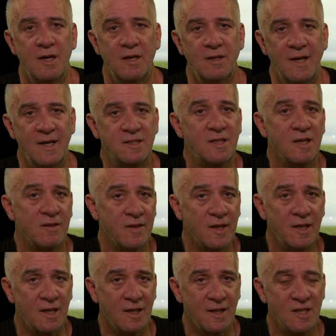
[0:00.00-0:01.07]
That's their
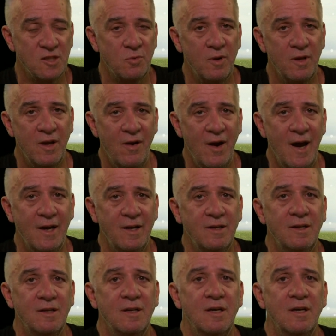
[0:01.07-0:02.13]
thinking, that's where they're at.
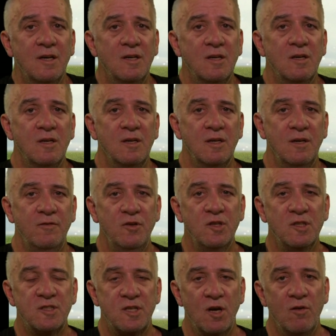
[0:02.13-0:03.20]
If you
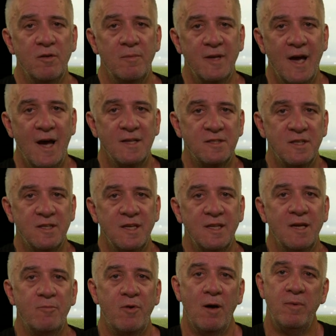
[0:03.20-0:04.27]
just tell them the answer, then
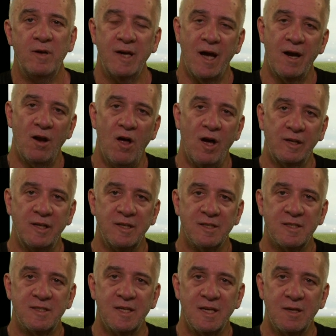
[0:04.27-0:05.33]
they're probably unlikely to
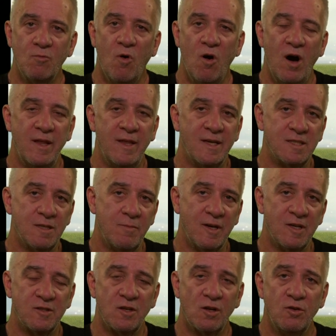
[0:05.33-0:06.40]
see why that's a better
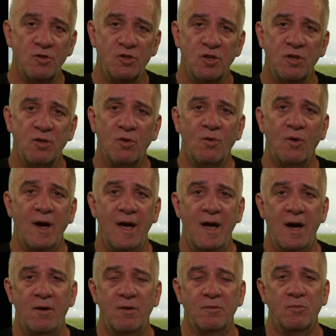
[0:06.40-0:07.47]
solution or
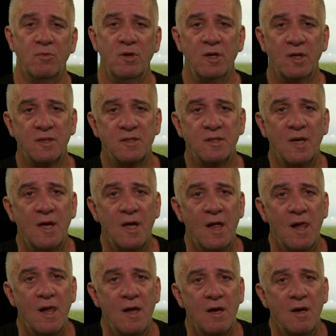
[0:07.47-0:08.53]
how it works.
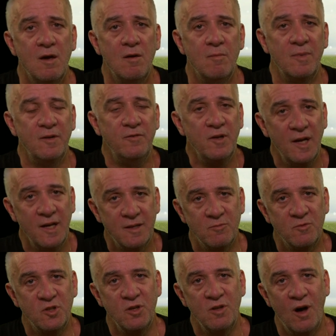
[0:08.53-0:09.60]
But if you let them
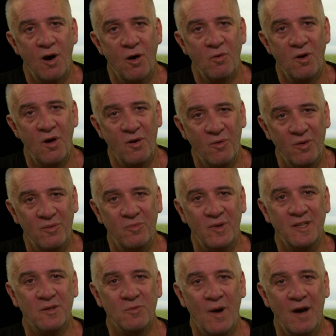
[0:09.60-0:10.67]
do the whole
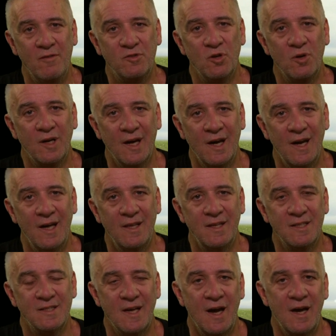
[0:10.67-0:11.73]
long-winded way of doing it and
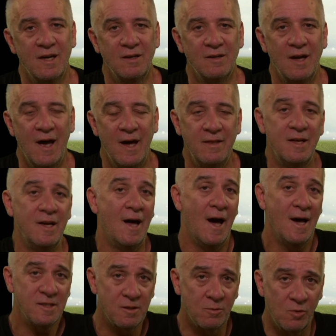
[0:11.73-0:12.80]
then
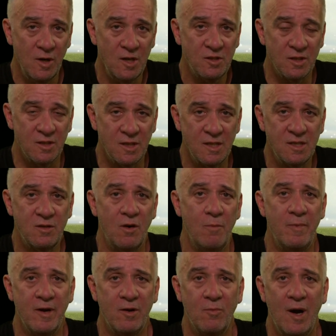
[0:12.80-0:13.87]
ask them questions, is there a
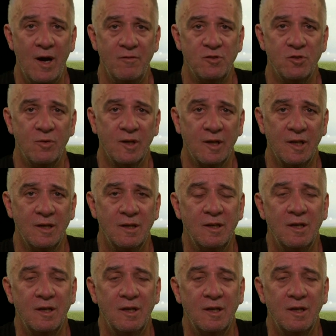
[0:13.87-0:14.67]
better way of doing it?